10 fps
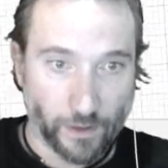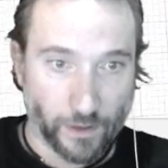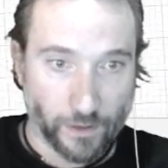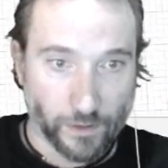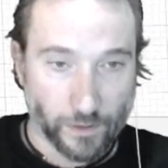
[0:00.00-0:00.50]

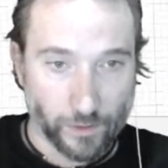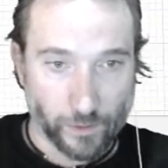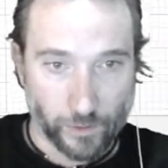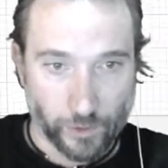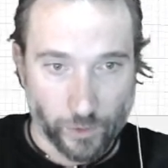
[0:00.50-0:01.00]

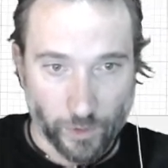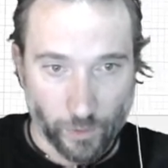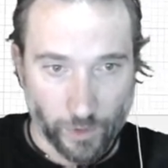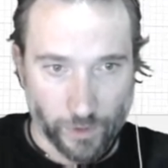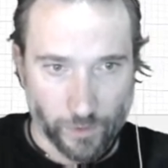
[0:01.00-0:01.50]
So do I
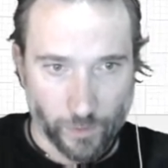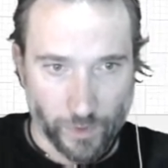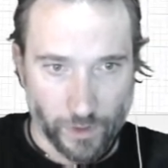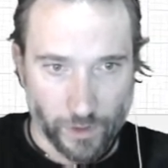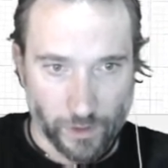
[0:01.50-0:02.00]
want it to
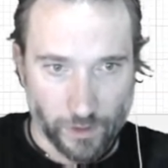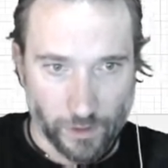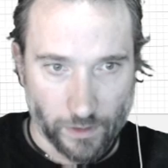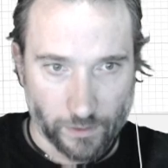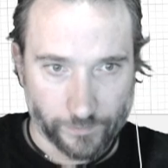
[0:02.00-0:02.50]

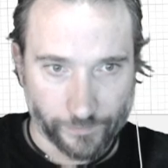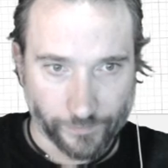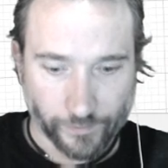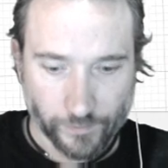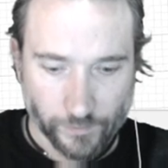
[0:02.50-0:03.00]
be,
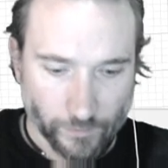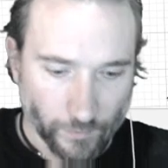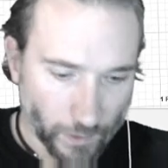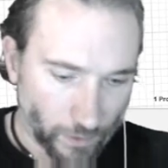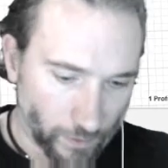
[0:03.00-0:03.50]

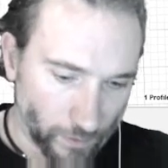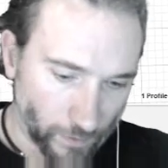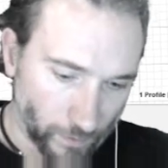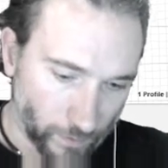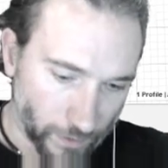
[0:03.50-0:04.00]

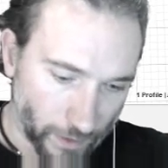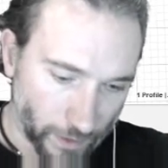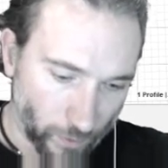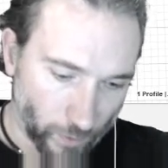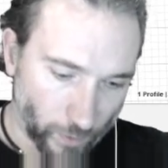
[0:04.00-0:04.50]
oh, do they
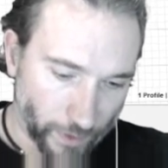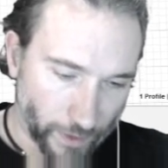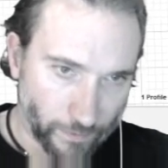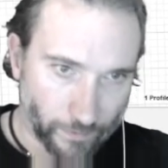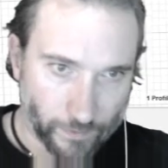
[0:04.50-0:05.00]
go all the way?